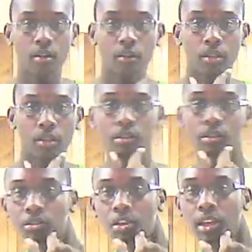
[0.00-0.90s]
When you
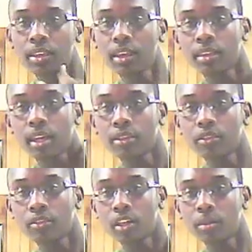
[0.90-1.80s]
tilt your head like that,
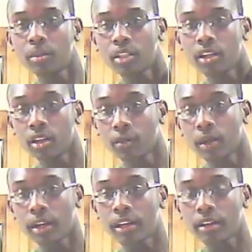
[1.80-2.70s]
there's going to be a tug
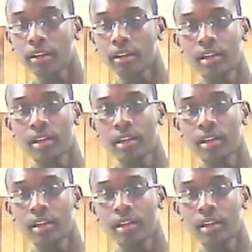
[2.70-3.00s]
right here.